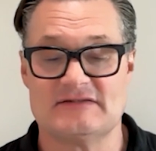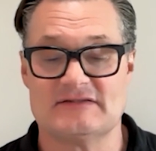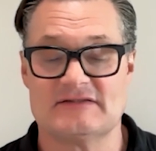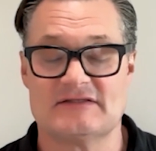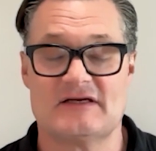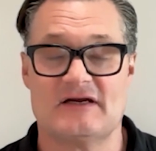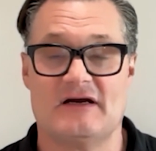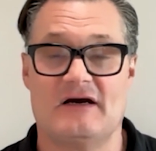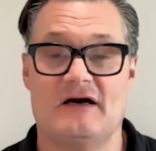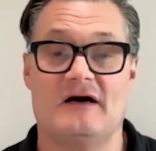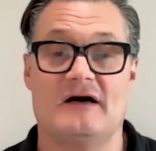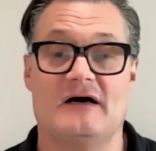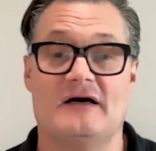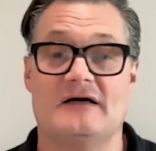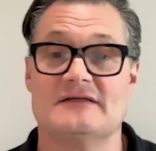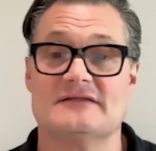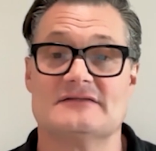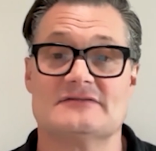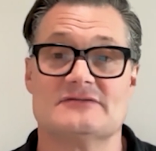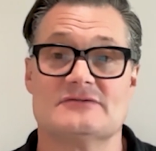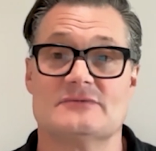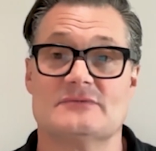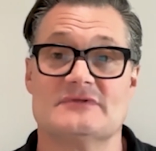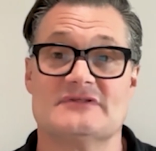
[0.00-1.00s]
car
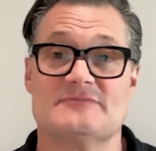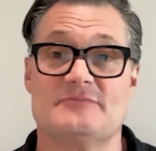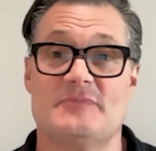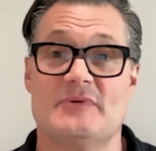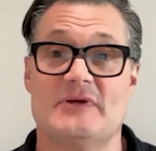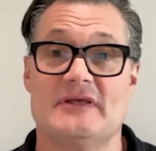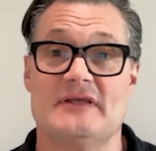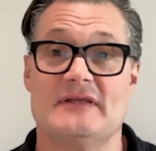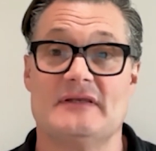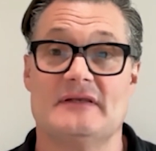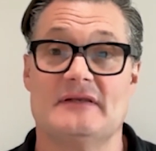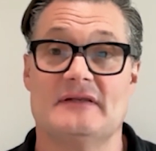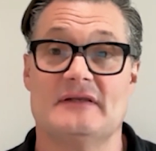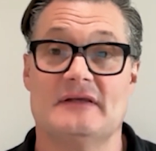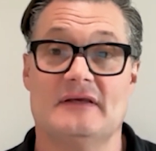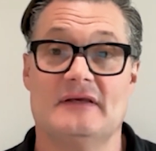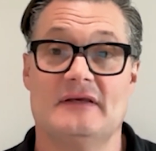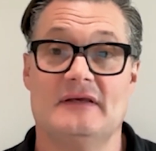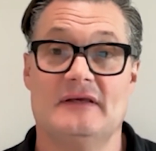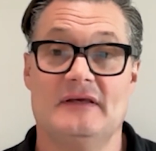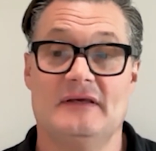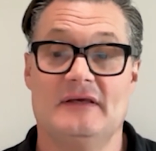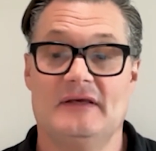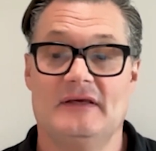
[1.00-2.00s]
has always been
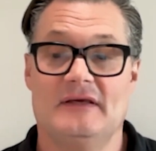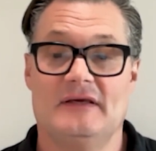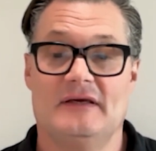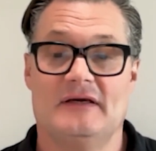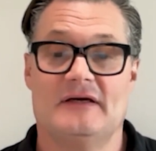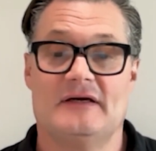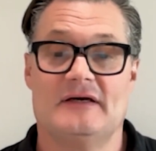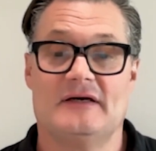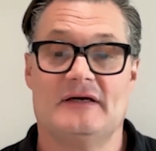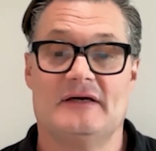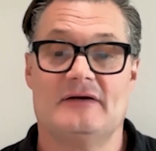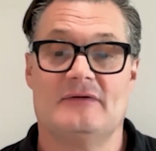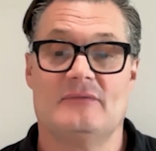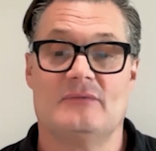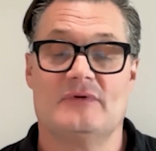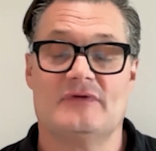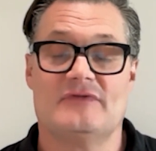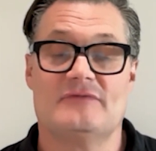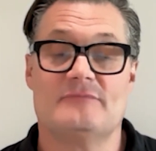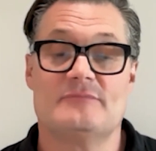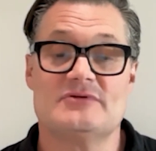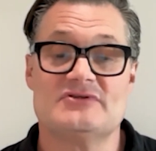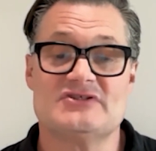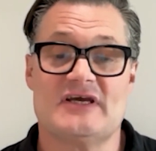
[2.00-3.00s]

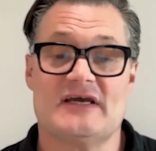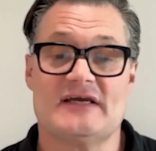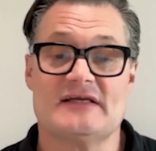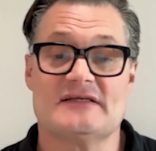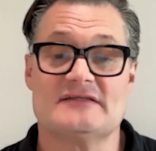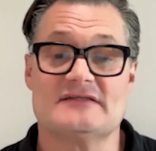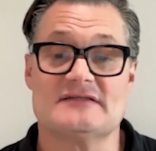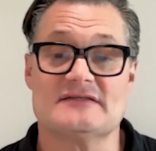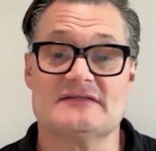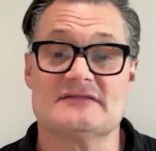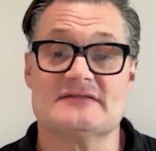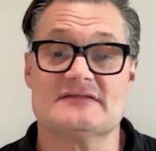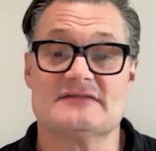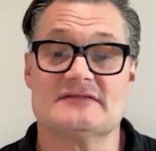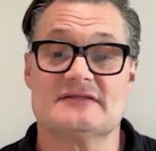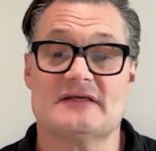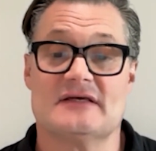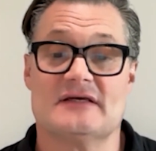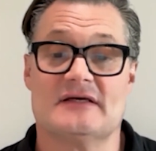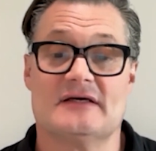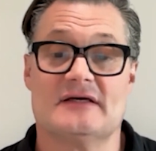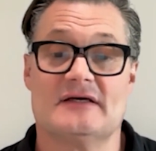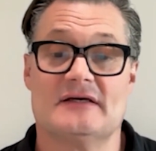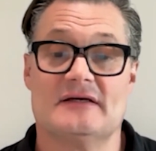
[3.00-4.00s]
with projectors
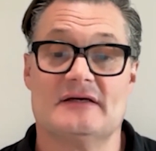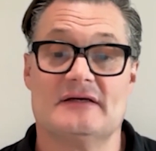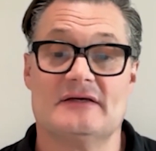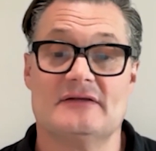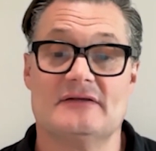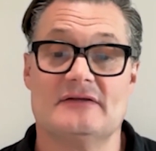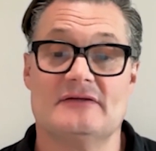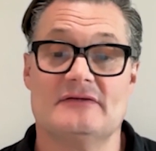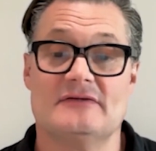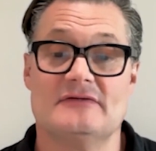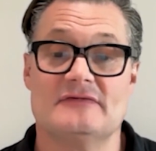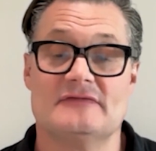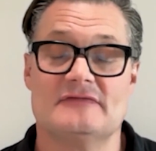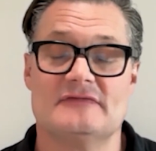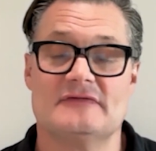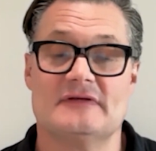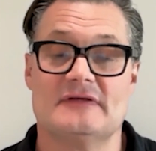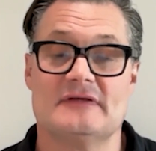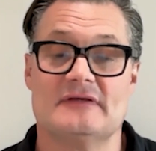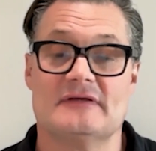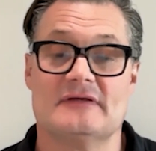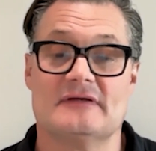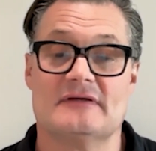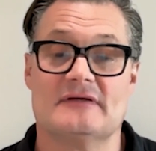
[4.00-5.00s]

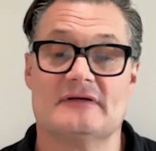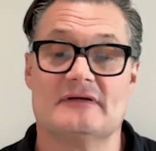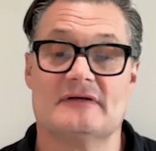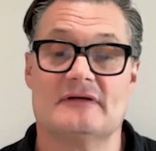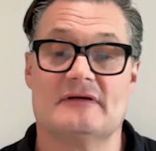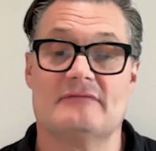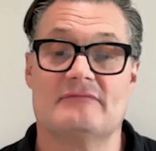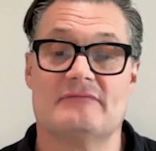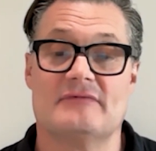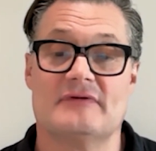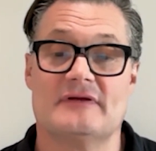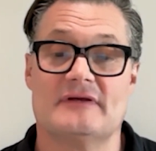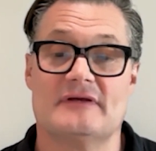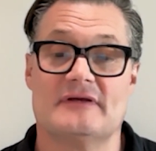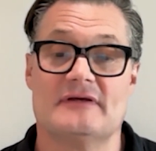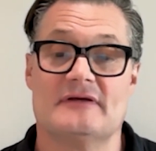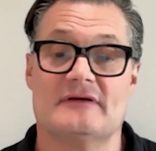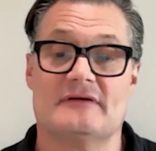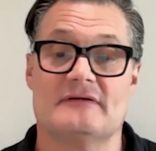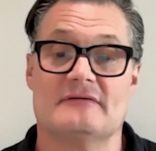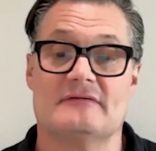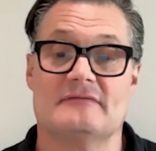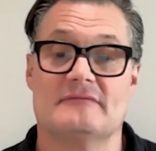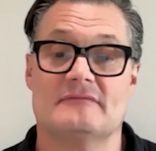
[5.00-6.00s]
using a
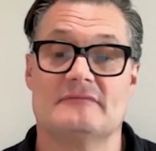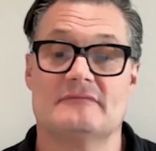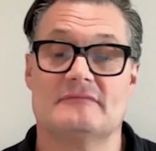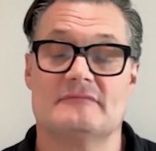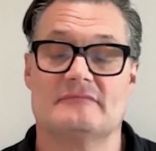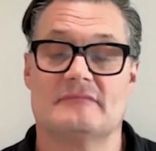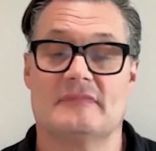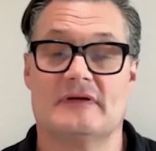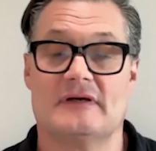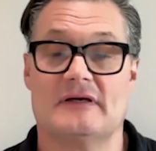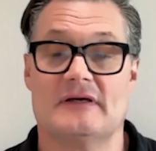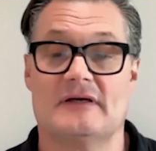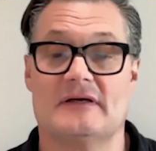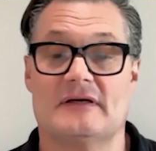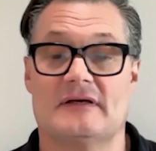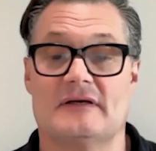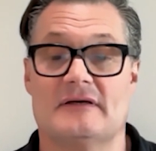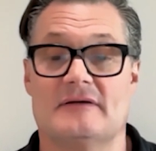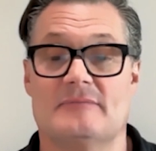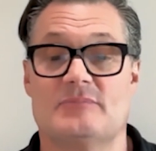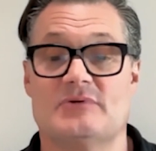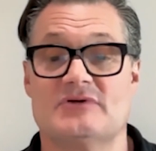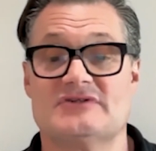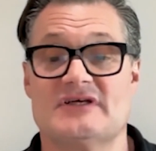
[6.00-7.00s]
rear
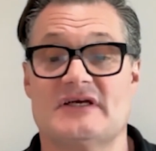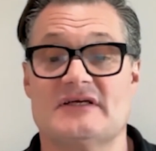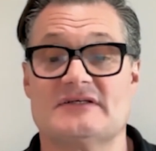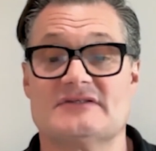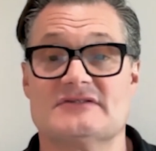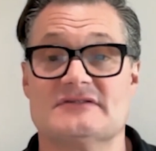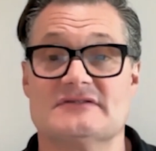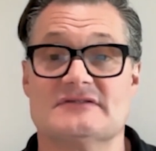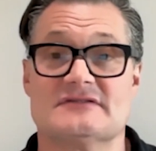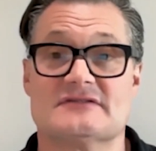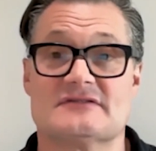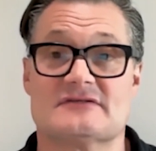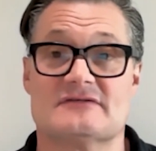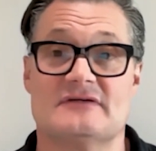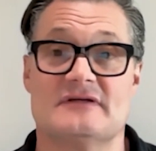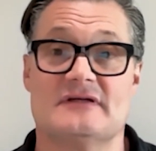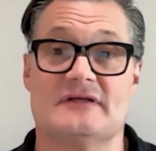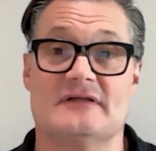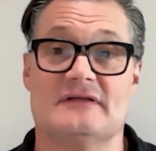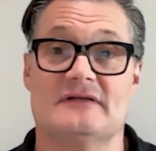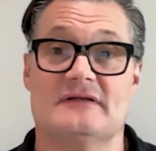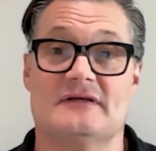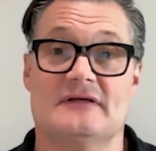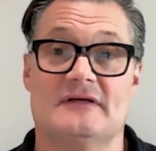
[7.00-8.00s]
projection
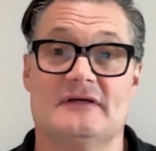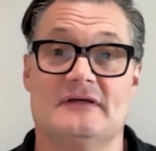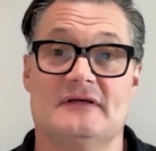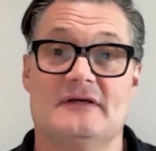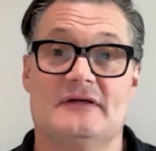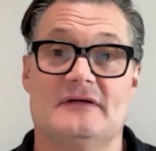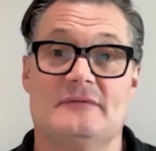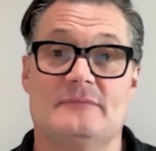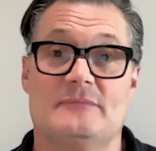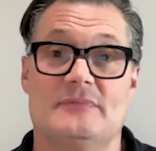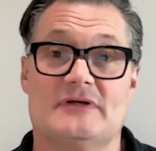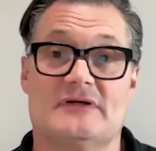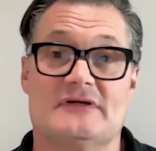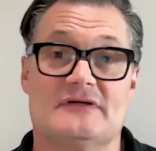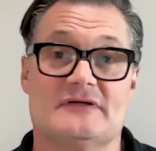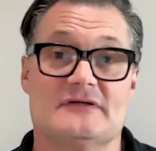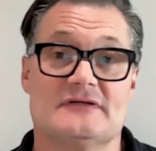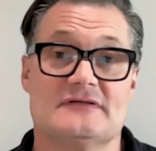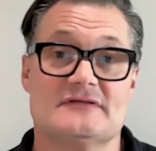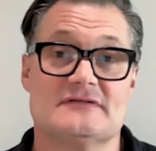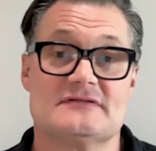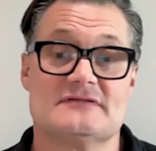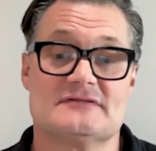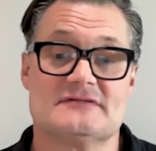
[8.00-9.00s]
screen
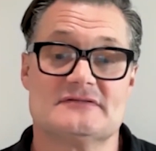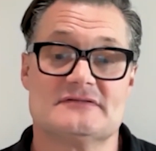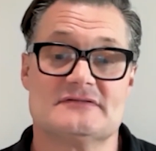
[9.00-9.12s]
because